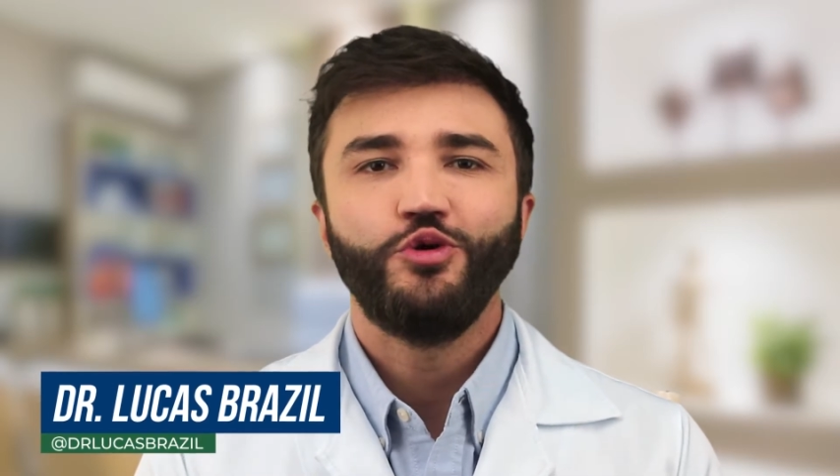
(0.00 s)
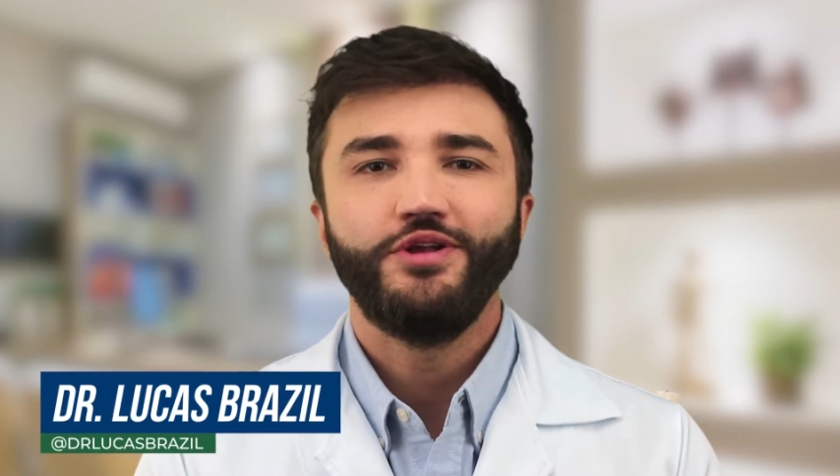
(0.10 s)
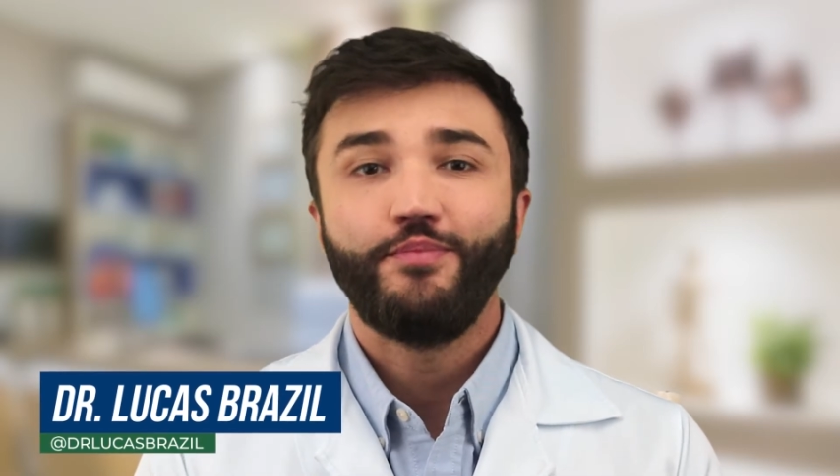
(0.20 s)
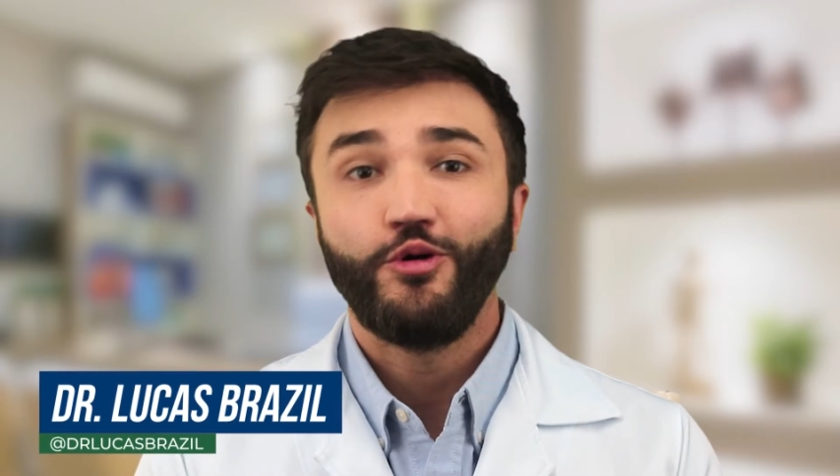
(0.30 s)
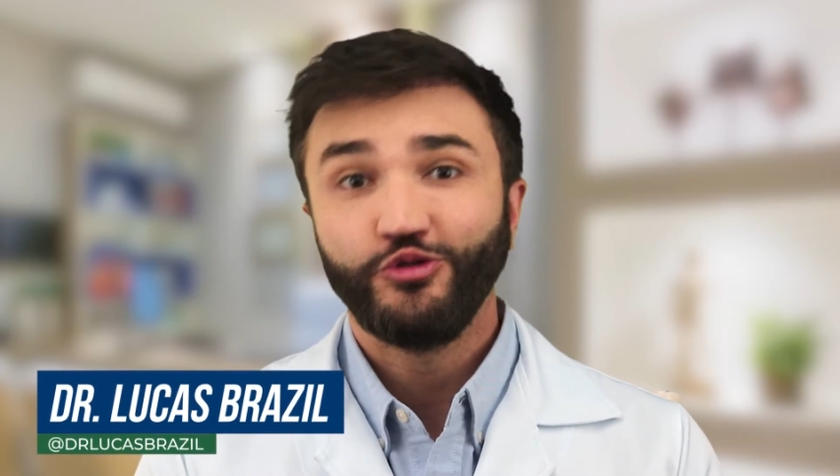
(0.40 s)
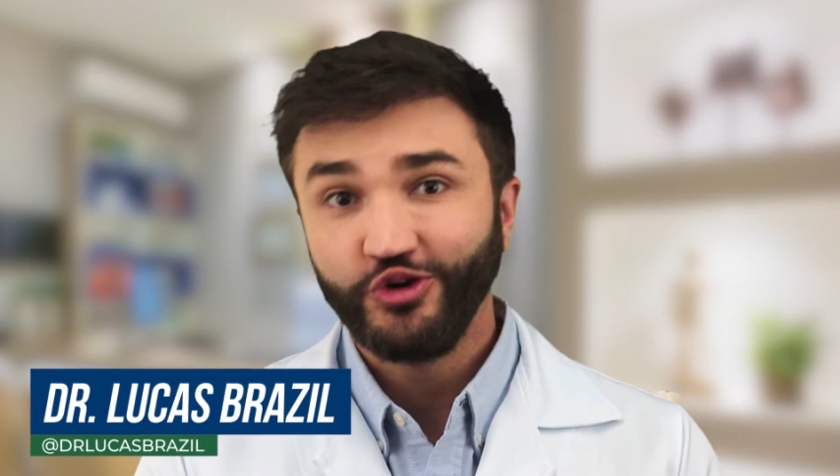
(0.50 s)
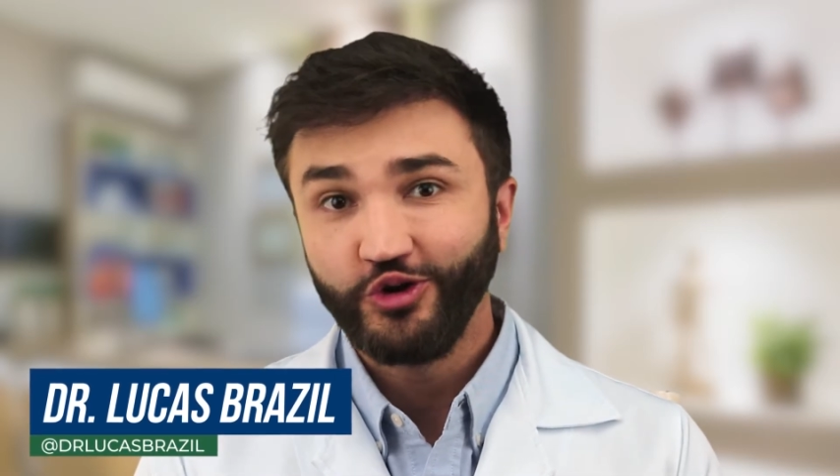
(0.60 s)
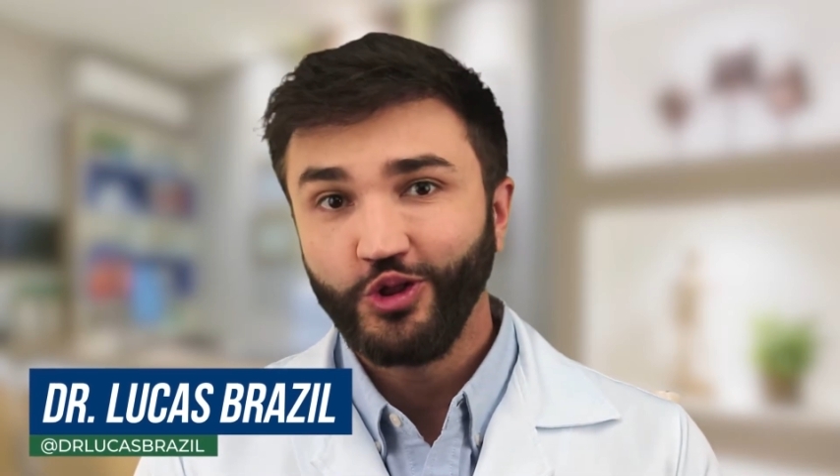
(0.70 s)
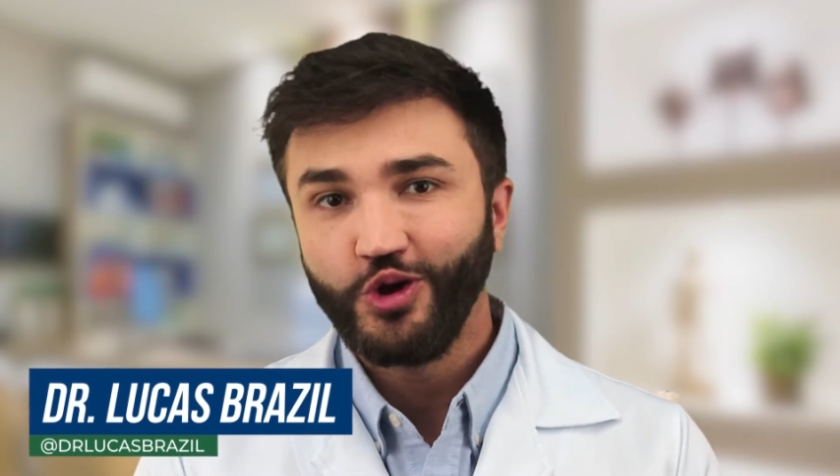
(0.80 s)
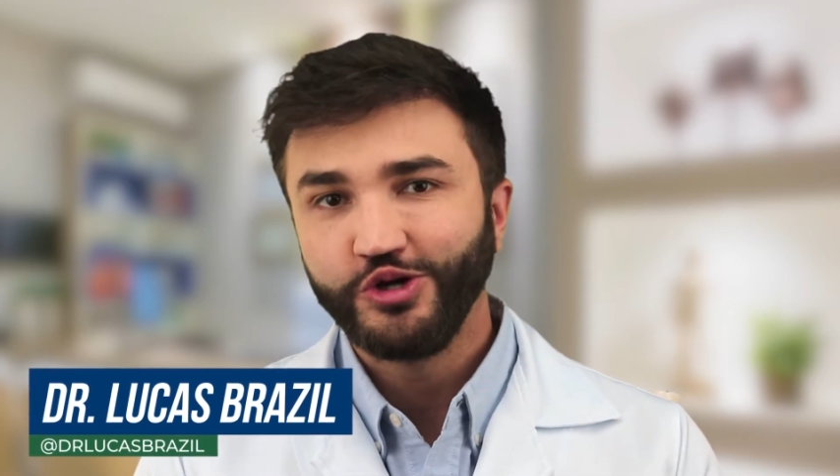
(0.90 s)
world about
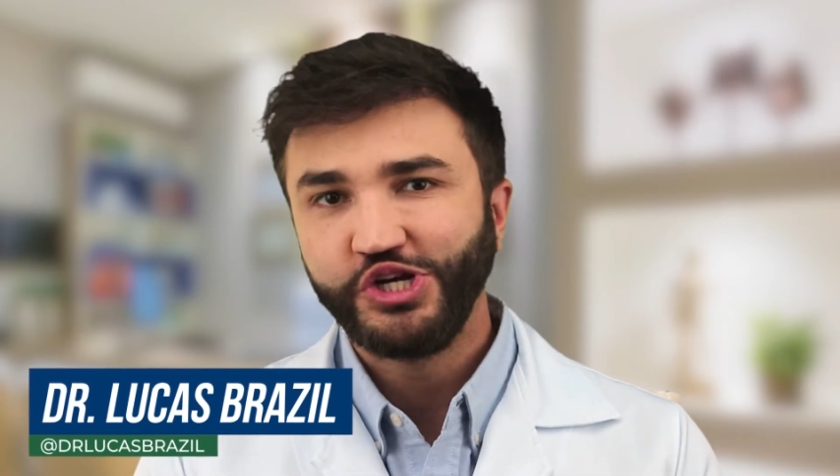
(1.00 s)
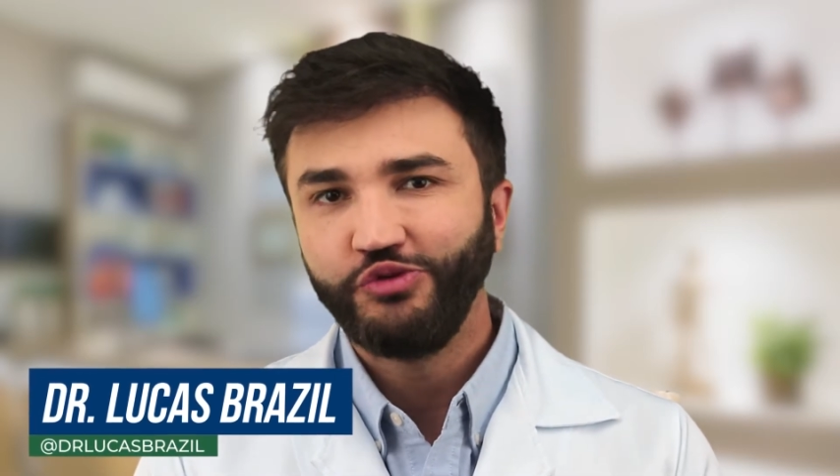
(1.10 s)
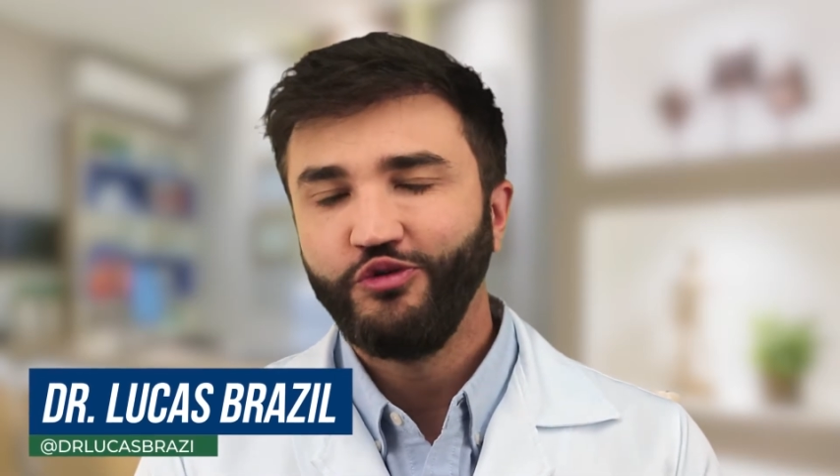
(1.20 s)
trichology